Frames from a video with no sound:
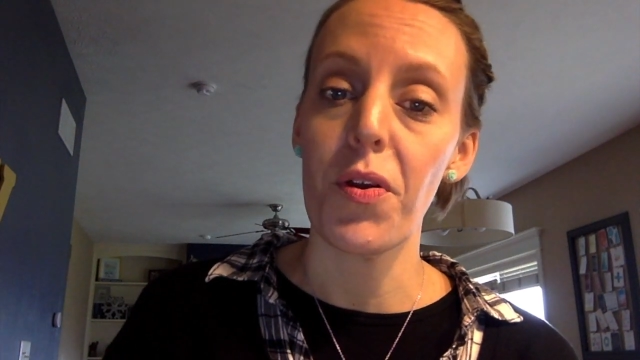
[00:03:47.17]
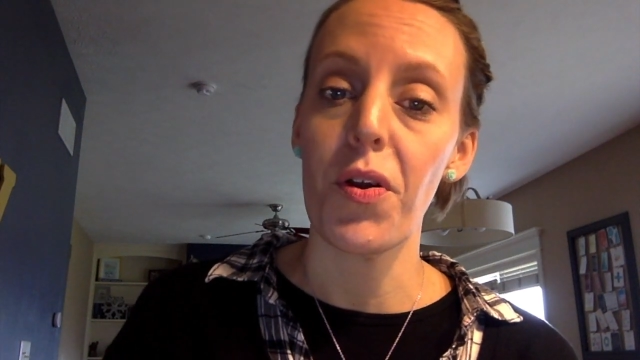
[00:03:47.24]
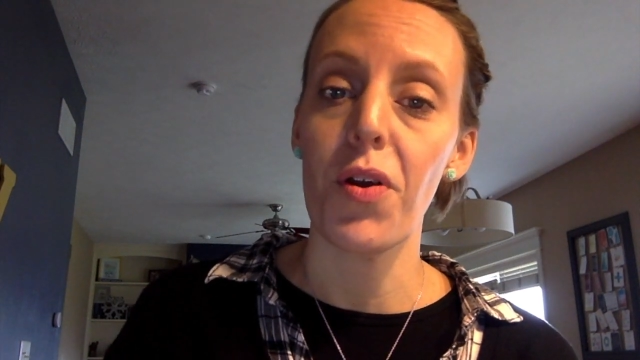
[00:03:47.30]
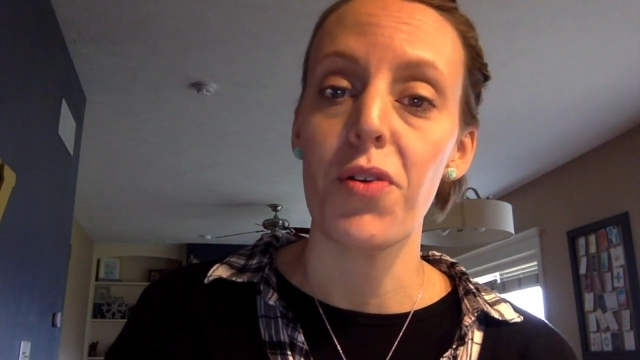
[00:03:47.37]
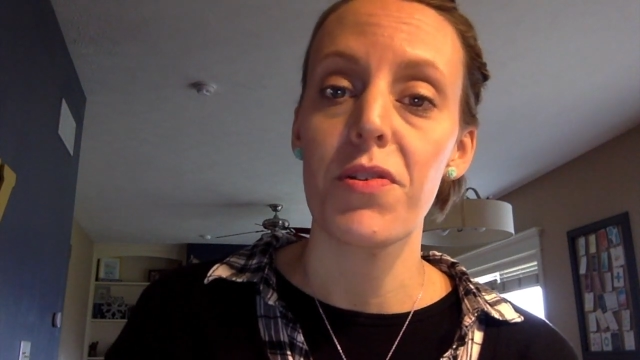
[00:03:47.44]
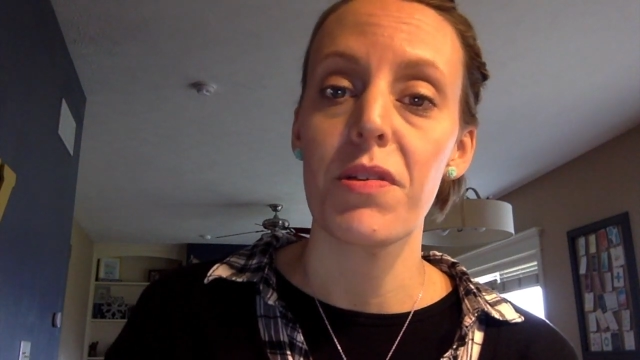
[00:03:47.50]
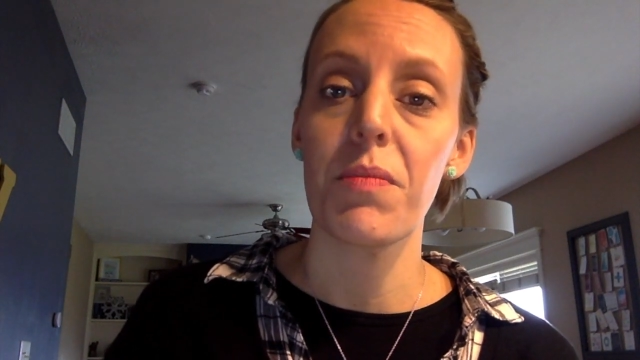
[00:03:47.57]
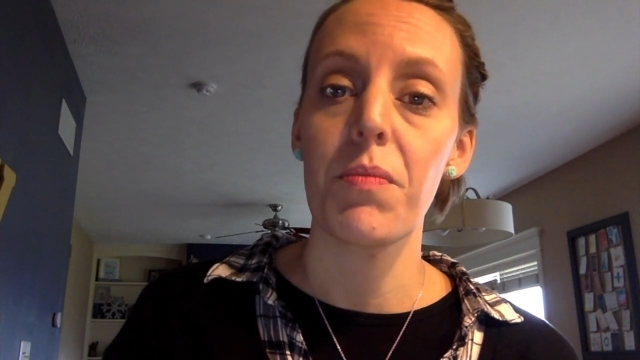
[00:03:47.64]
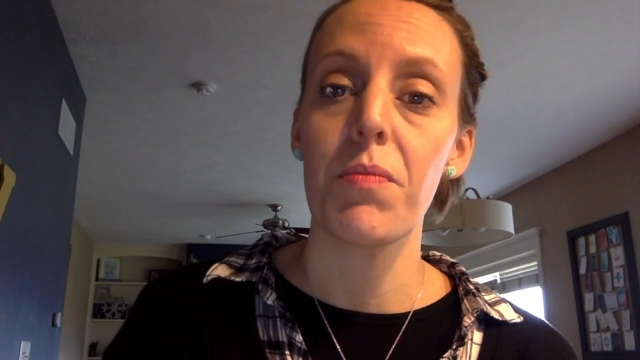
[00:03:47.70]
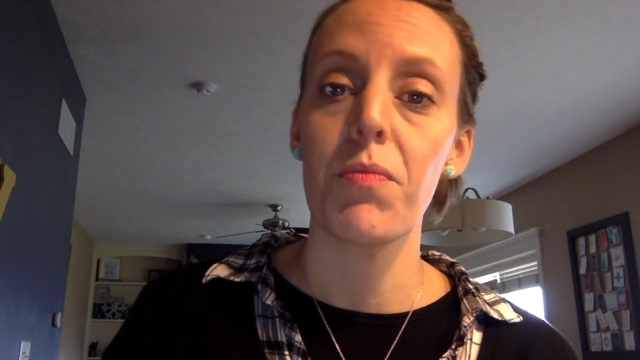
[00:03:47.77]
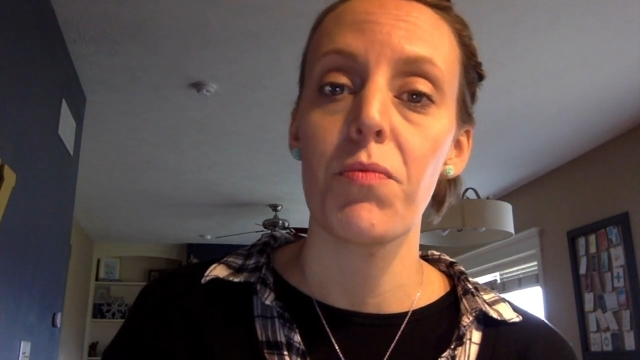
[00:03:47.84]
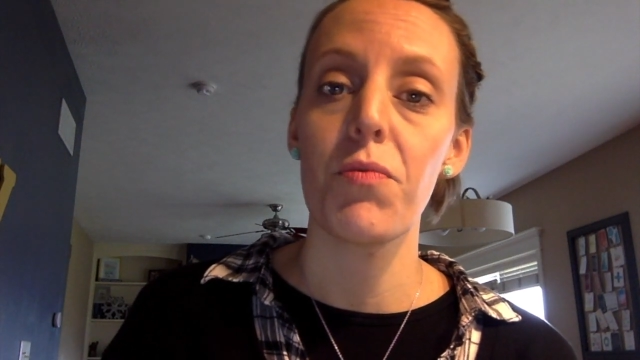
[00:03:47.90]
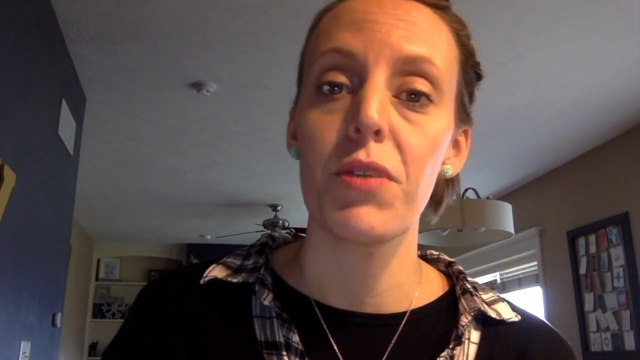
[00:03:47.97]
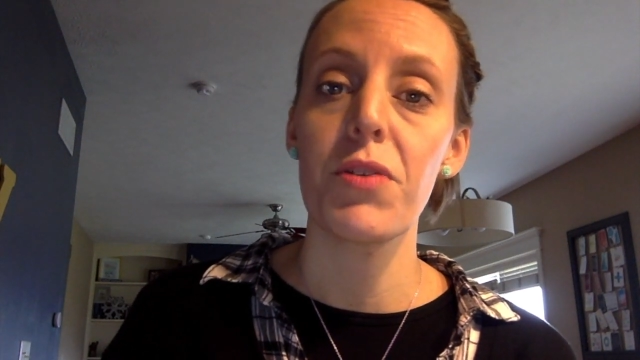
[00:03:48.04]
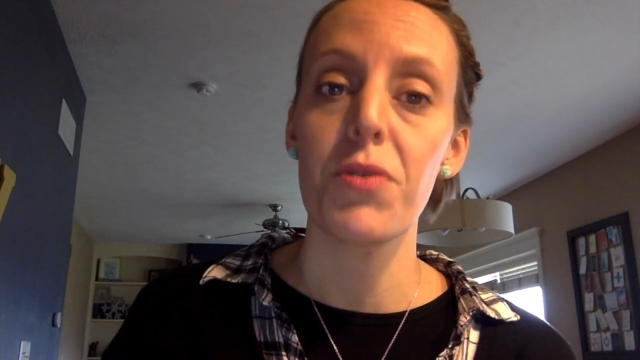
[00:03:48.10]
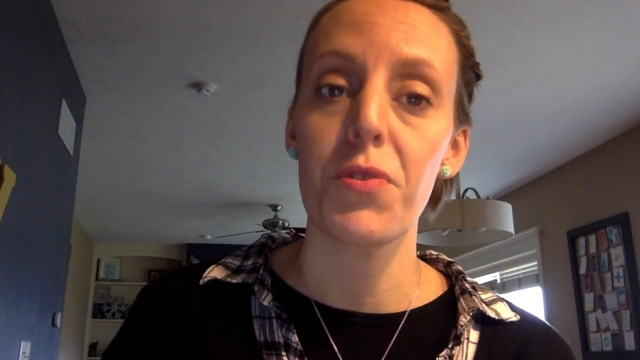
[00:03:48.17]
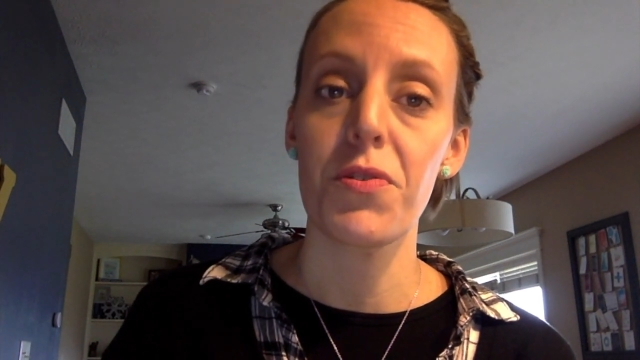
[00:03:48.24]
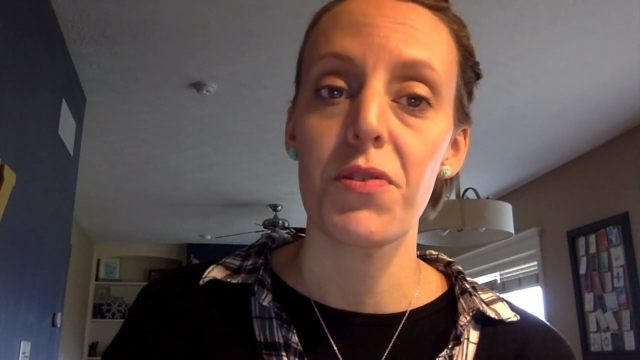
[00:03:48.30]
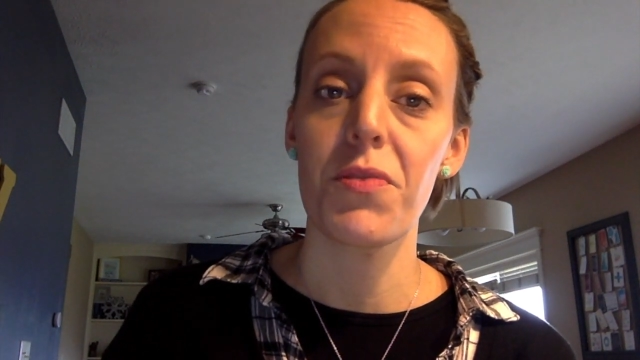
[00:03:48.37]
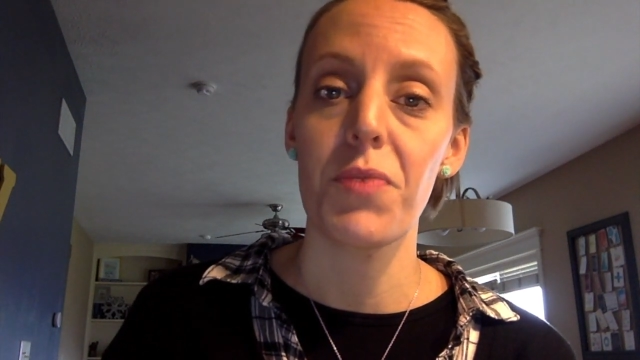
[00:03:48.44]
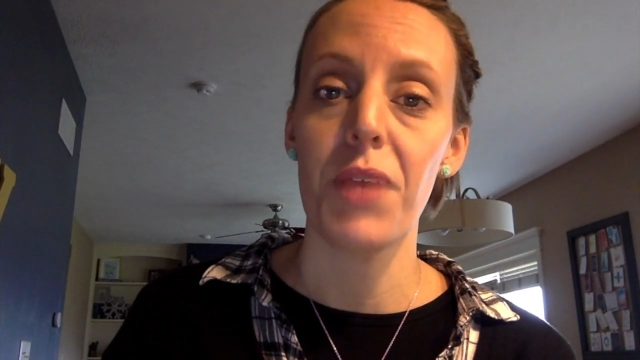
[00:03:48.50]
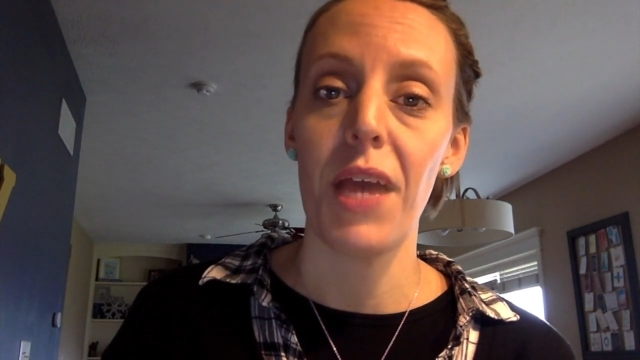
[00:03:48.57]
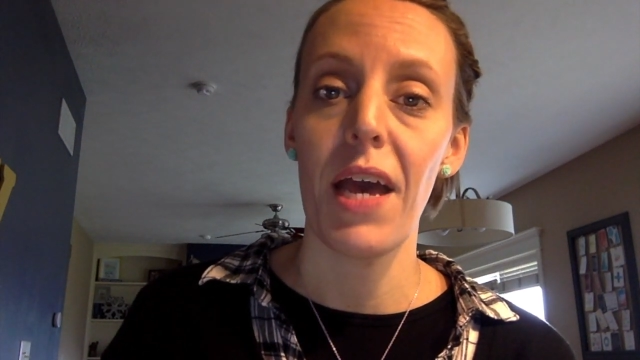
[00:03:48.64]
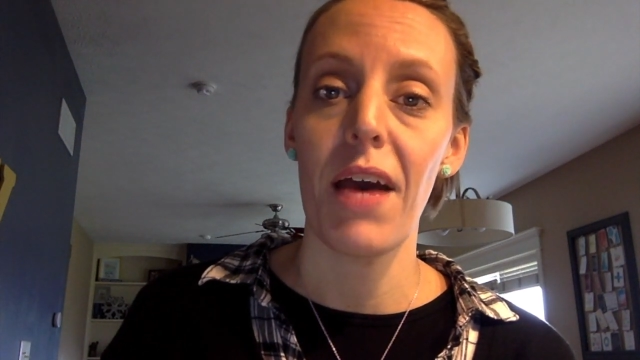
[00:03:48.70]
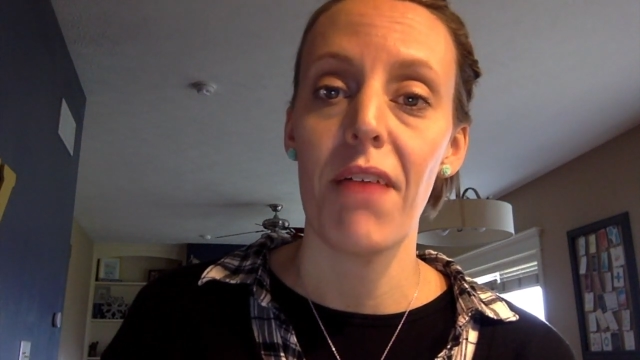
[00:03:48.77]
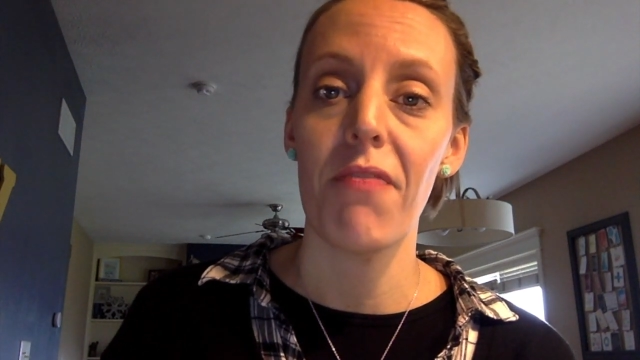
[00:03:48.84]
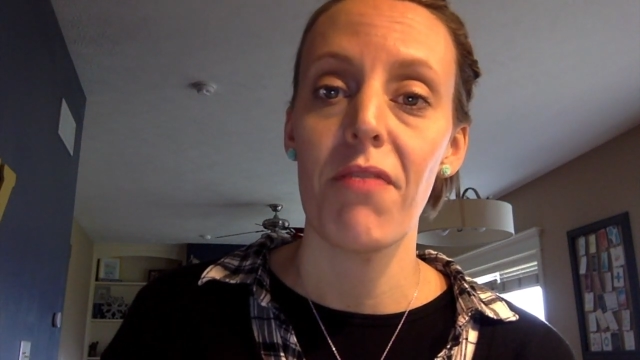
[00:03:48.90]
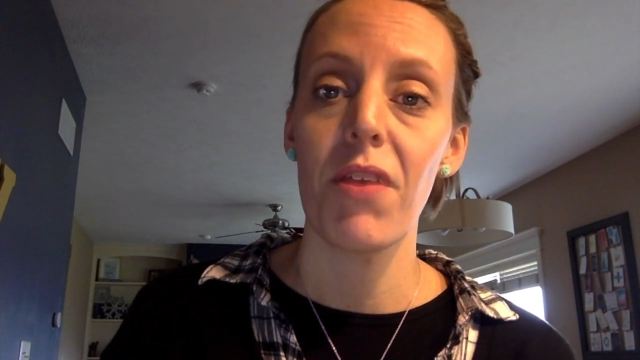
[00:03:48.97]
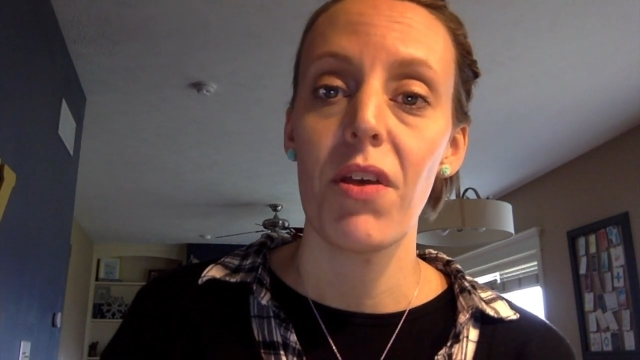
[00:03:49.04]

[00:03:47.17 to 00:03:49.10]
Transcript: her some resources we have